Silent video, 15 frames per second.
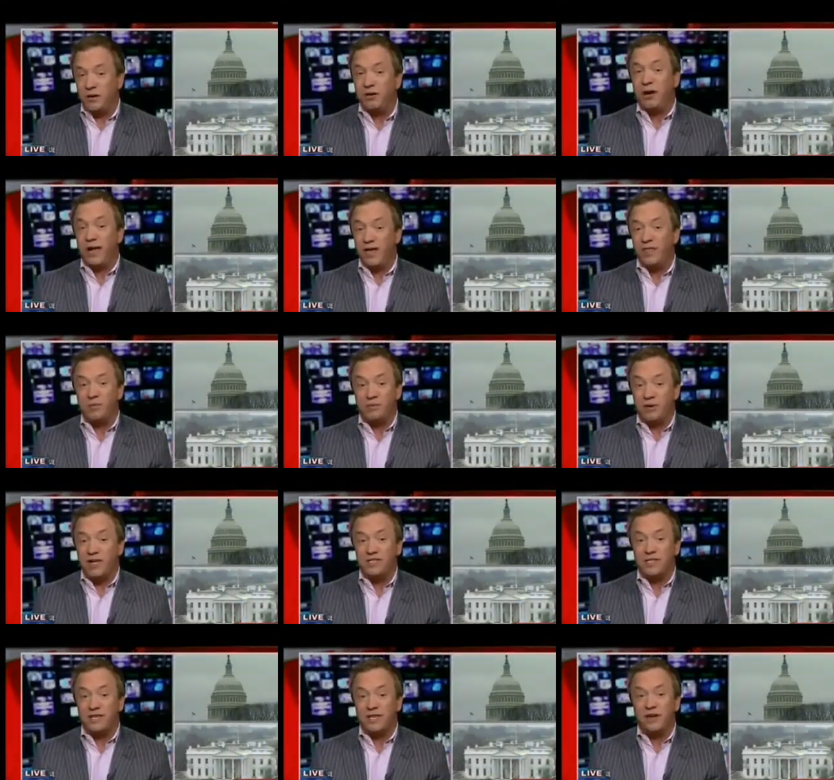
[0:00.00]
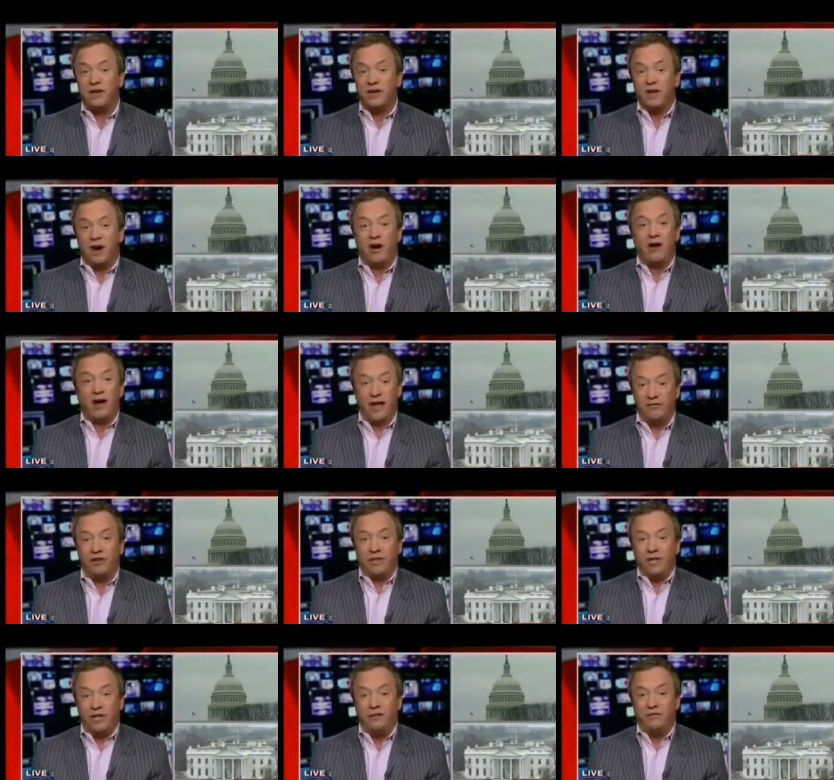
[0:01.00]
and the President are
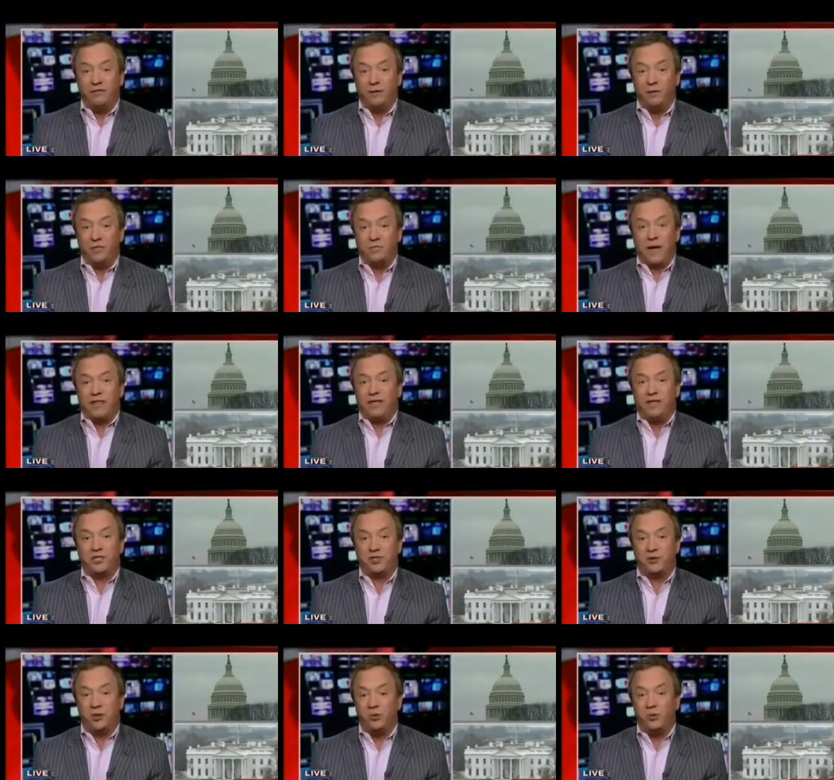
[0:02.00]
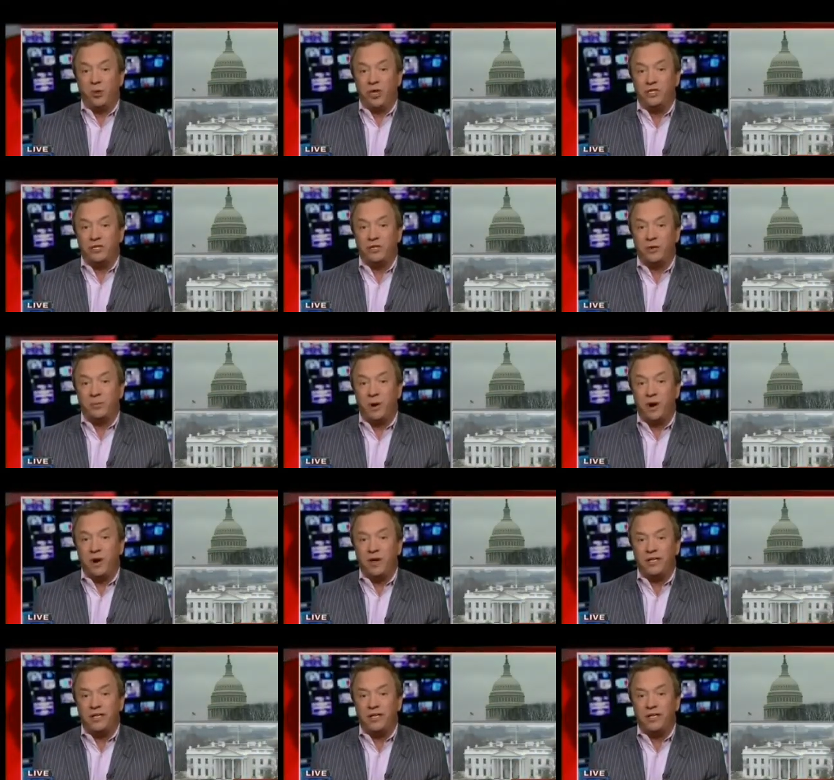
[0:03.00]
heavily influenced by the extreme wings of their parties.